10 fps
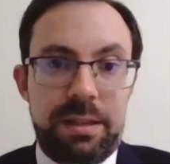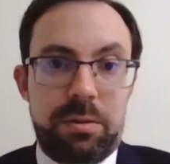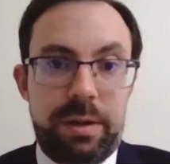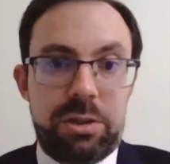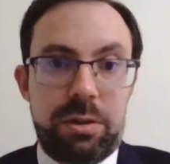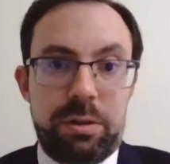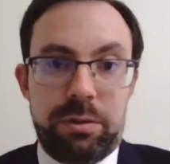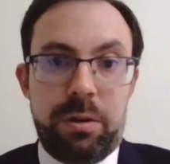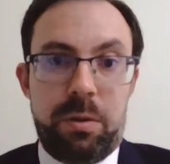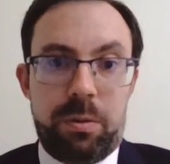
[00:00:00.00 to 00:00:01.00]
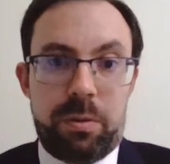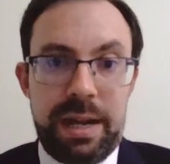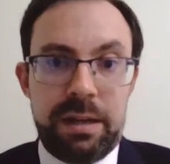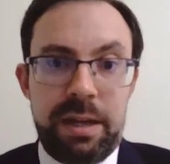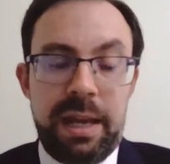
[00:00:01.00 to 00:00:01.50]
stability in the region
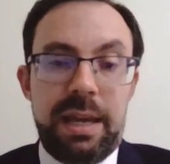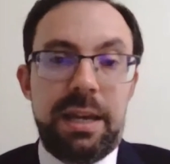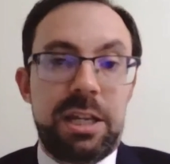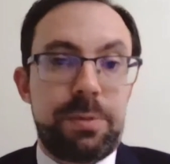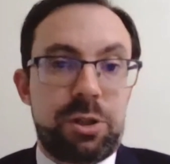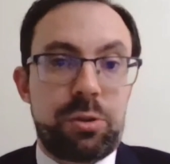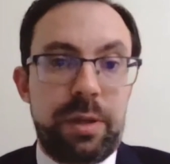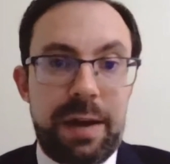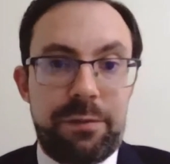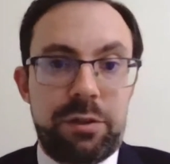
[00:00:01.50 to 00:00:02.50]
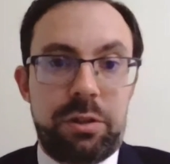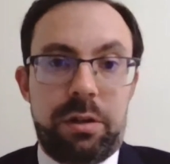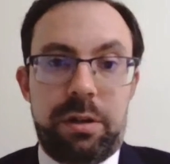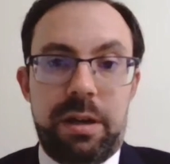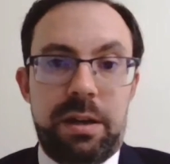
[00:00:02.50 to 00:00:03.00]
on the long run, especially
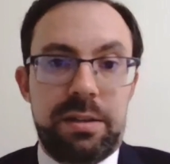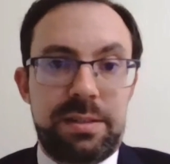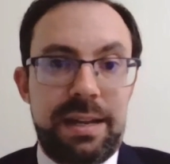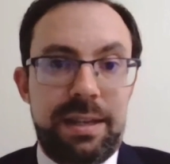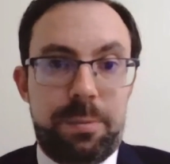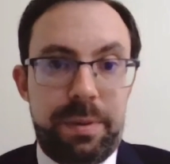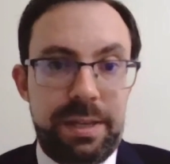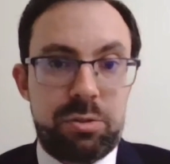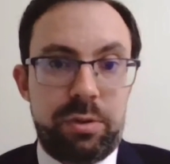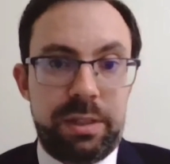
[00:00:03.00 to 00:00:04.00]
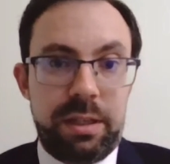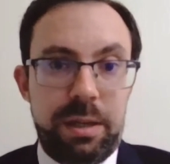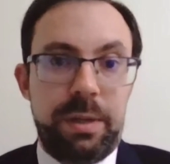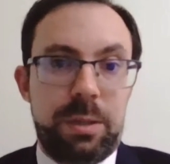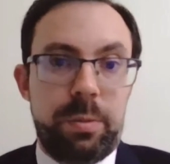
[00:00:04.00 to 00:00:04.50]
after signing a peace
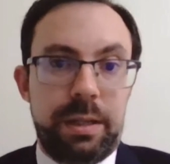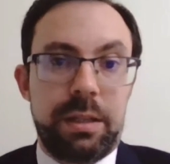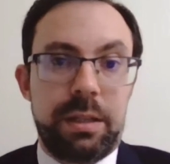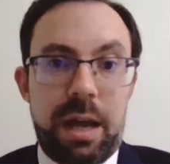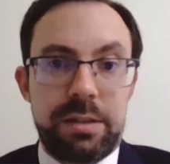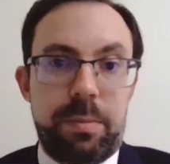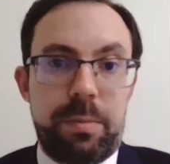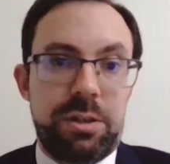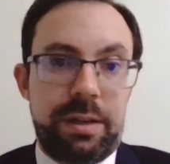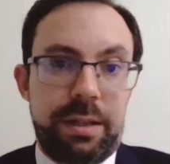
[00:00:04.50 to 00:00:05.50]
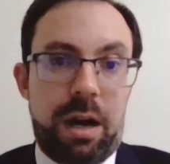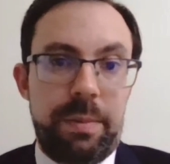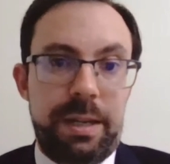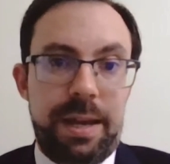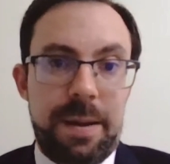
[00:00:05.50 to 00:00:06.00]
treaty between Azerbaijan and
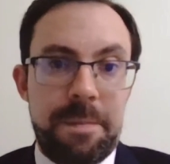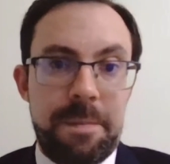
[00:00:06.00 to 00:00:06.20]
Armenia.